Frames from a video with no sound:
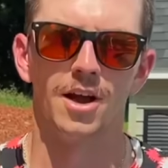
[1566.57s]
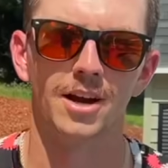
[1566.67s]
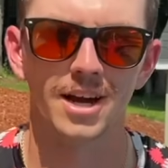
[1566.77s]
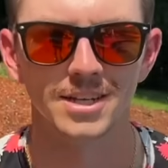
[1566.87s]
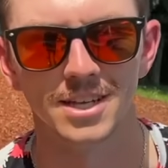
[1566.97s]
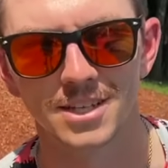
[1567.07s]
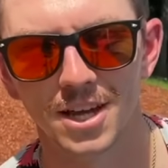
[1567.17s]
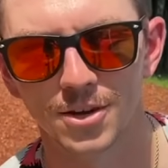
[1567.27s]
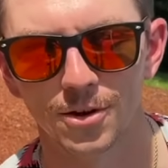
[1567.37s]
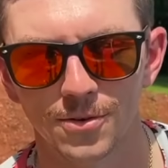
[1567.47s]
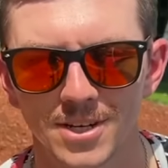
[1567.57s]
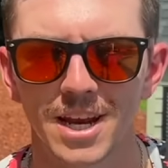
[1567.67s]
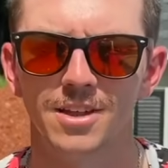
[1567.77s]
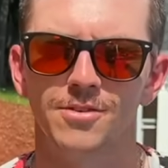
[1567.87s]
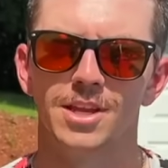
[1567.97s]
All right guys, that's gonna do it for
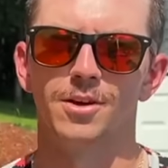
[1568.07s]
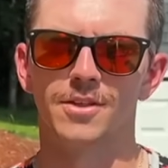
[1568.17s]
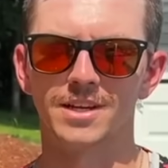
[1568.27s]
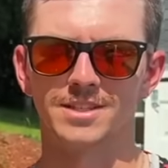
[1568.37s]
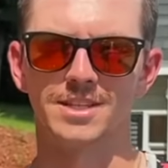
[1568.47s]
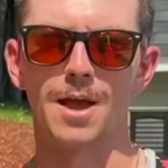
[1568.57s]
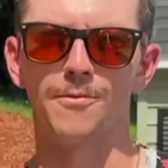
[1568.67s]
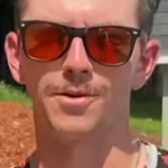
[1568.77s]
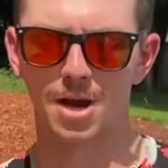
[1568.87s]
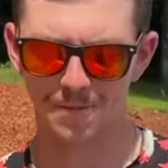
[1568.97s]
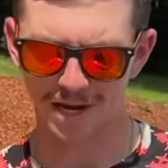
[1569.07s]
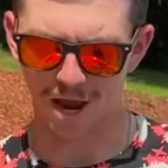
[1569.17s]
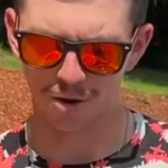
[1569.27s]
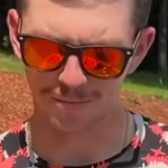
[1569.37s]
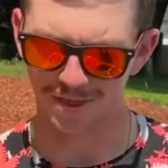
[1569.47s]
today's video. Thanks to Simon for coming
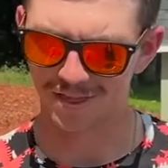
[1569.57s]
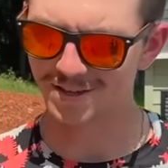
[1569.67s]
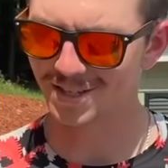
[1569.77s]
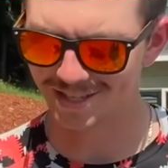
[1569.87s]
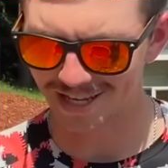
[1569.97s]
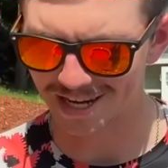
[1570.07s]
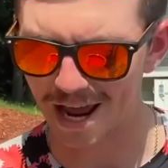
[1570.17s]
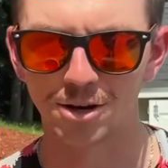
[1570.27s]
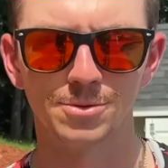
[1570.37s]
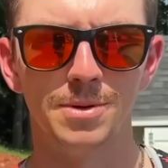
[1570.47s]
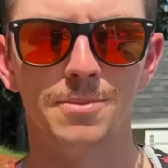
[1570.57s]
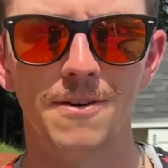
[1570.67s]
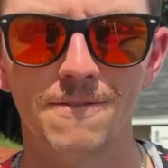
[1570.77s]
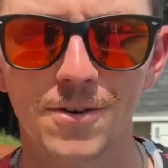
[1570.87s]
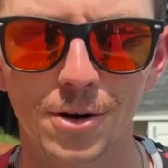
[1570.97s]
out, but this is the announcement, my
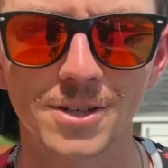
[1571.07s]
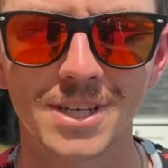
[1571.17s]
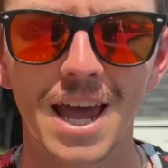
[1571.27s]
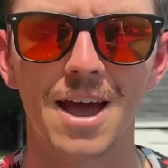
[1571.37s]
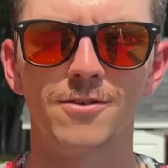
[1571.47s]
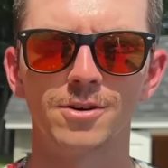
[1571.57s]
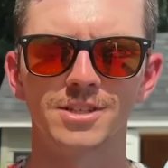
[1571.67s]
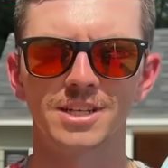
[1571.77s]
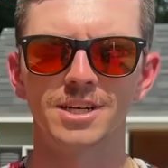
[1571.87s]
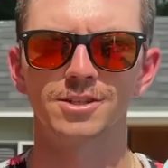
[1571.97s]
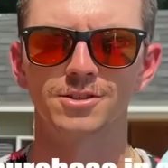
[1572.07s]
first ever Signature